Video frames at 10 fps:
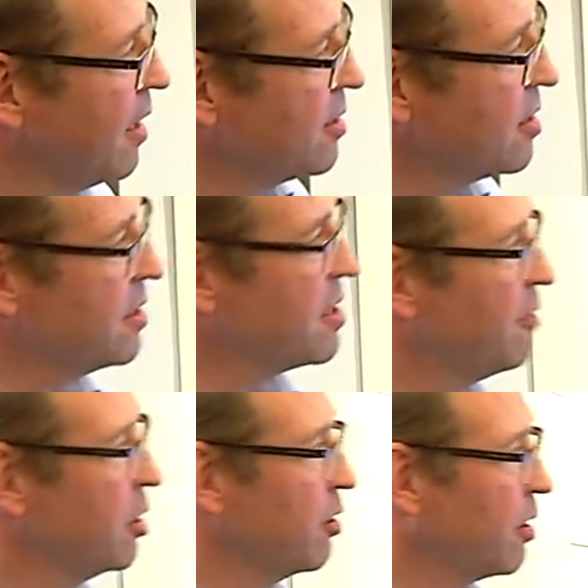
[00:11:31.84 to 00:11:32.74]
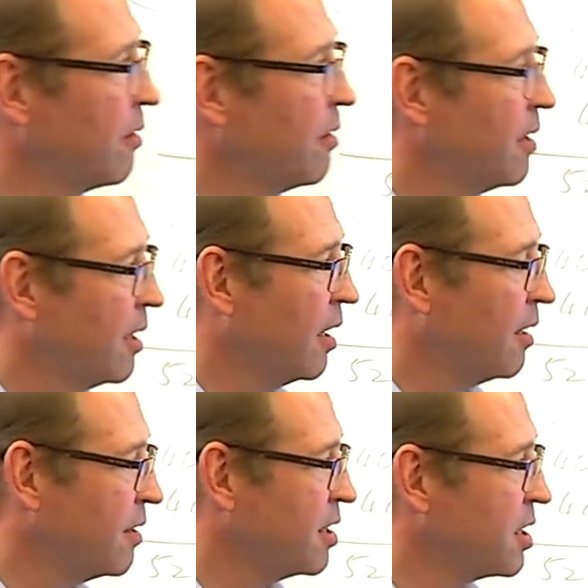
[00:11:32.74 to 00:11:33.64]
So let's have a look
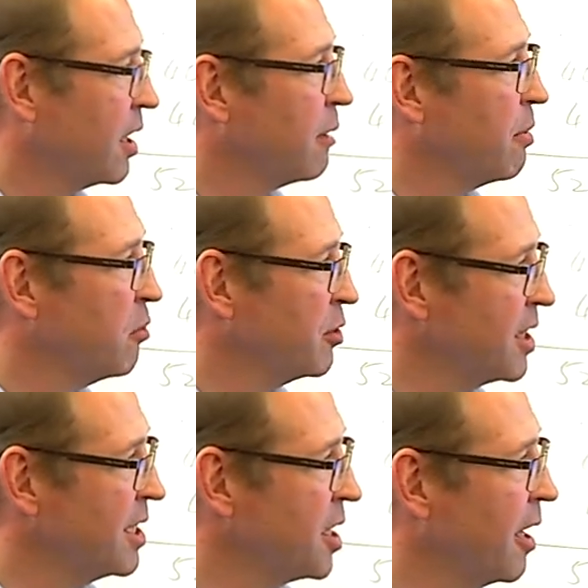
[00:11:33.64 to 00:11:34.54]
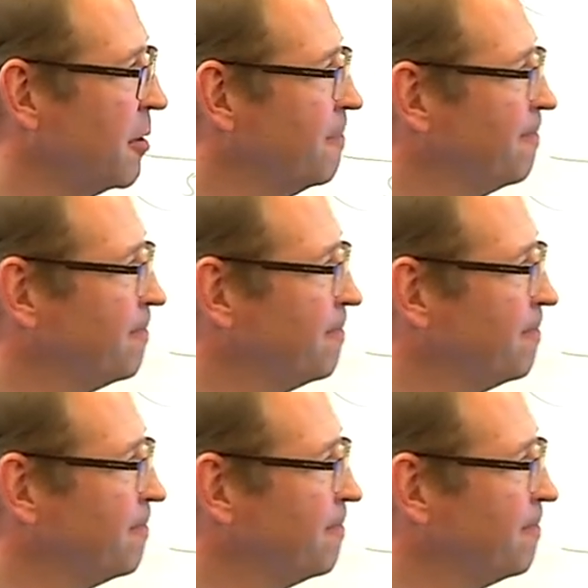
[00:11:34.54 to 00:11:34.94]
at these in a little bit more detail.